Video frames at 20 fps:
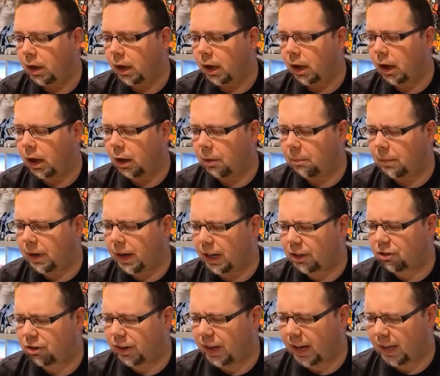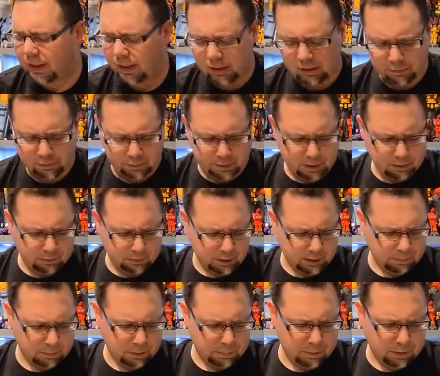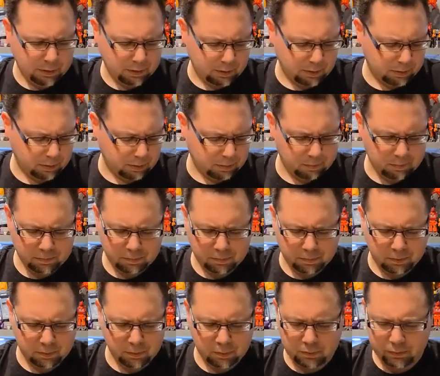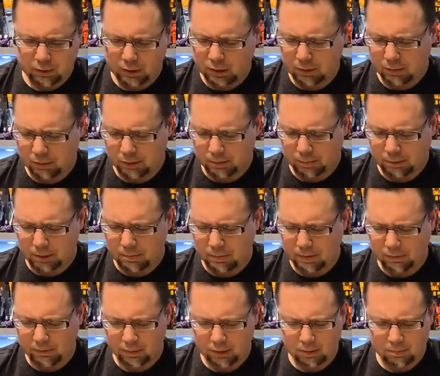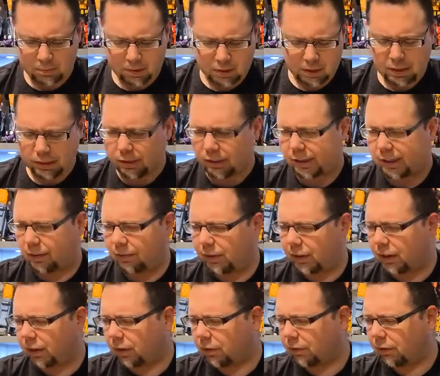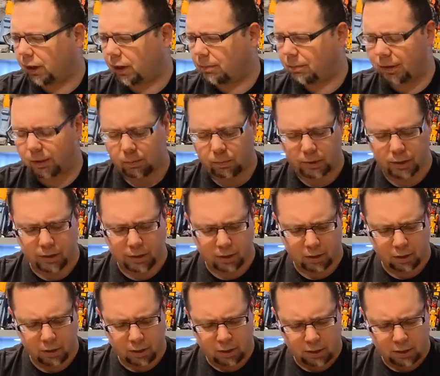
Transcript: And actually, yeah, I think the final volume might be a Thor volume or Spider-Man volume. There's definitely another volume somewhere in here.